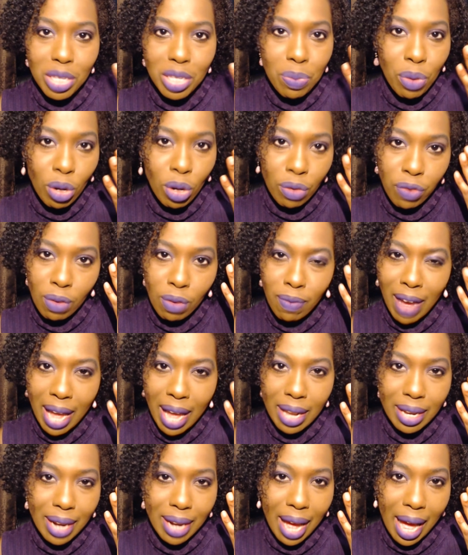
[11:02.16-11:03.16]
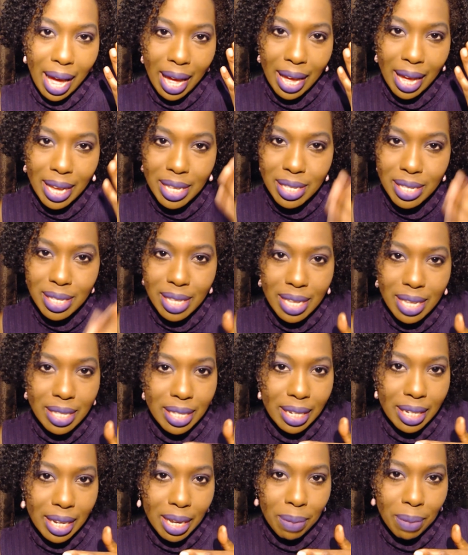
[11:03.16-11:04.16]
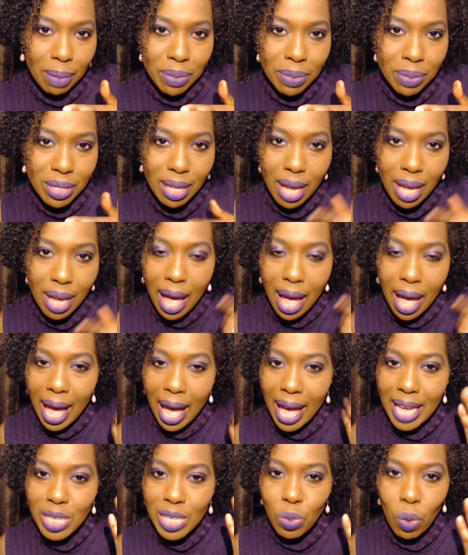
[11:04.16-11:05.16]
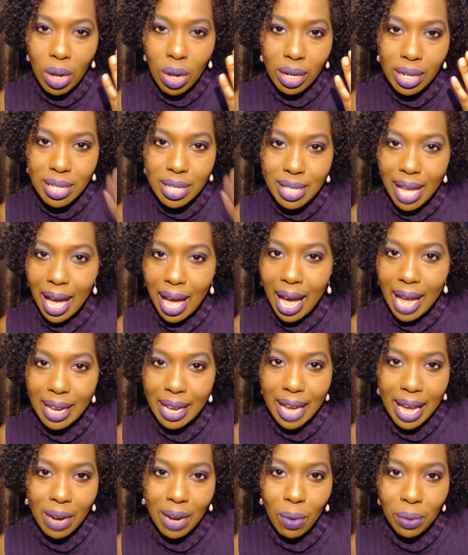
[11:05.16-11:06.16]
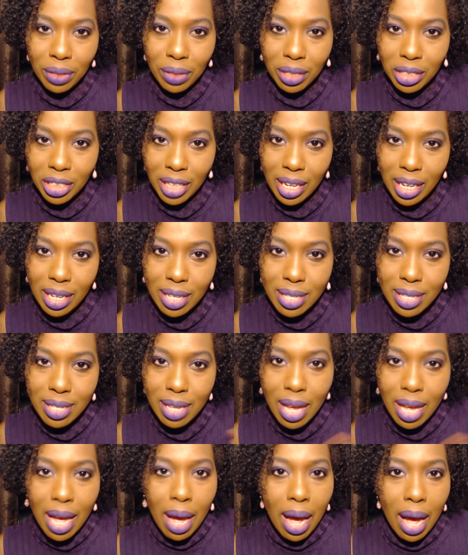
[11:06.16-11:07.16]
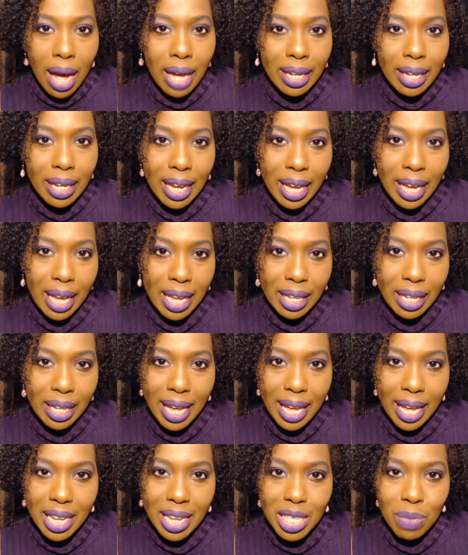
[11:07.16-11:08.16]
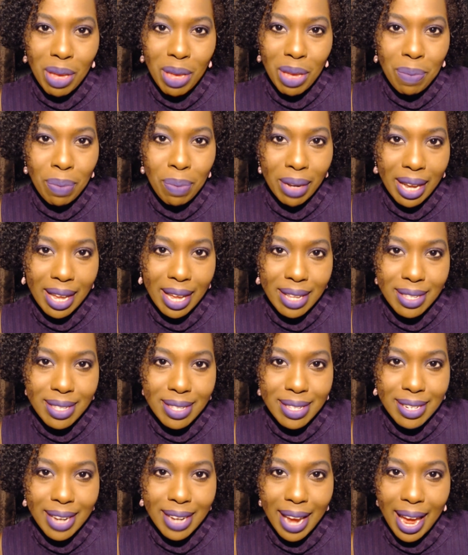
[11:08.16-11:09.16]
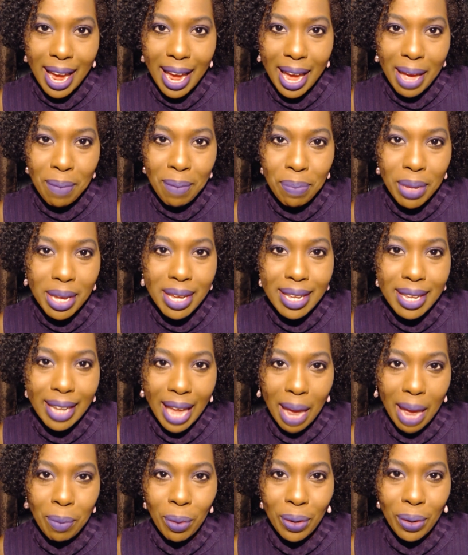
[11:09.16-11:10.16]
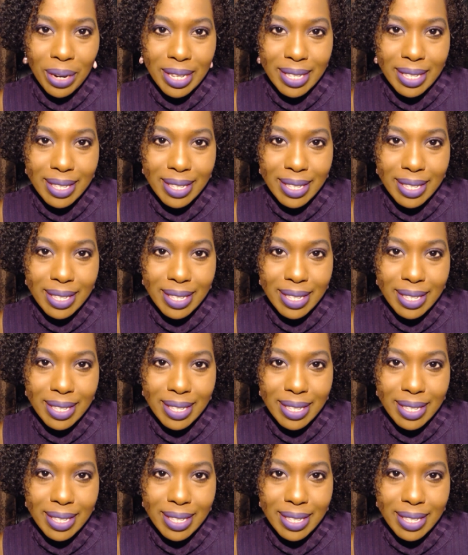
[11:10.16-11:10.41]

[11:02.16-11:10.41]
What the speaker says: beautiful violet eyes, these lips, as well as the highlight on the cheeks. Again, ladies, be blessed and be glamorous.